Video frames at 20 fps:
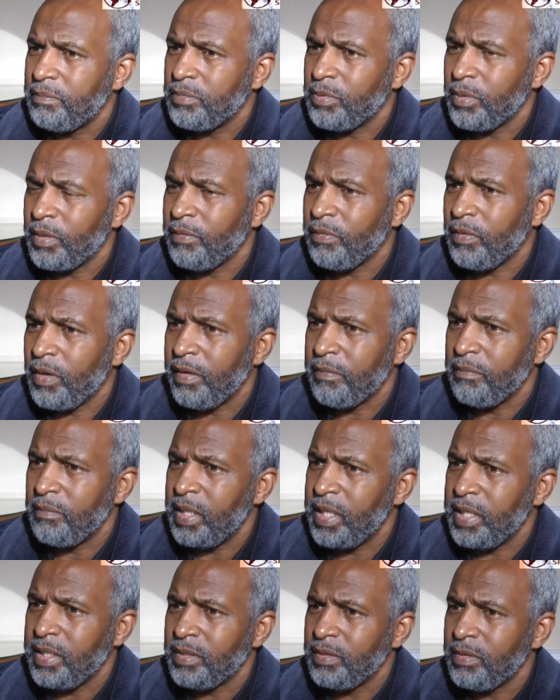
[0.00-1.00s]
25
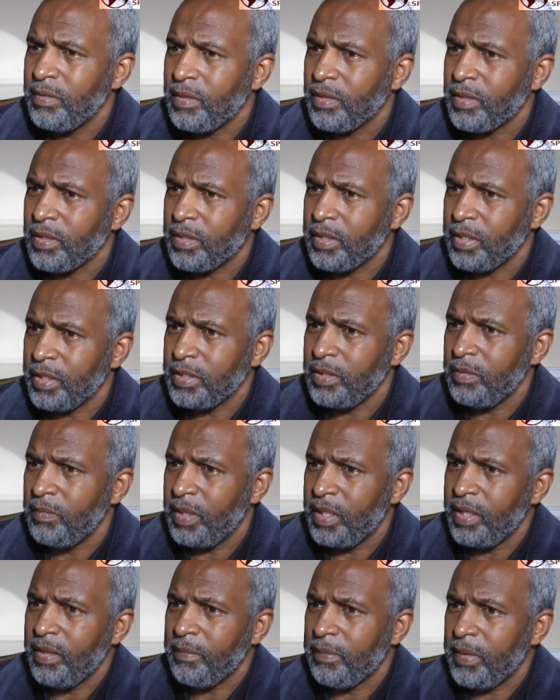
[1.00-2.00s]
million, 30
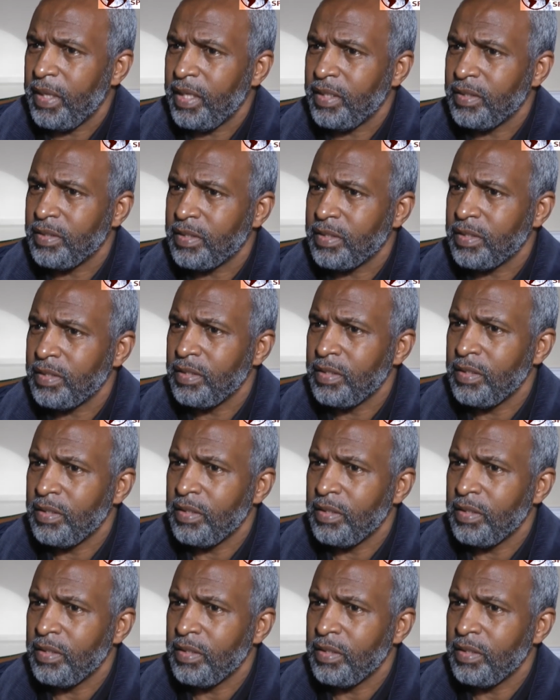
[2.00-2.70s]
million pounds.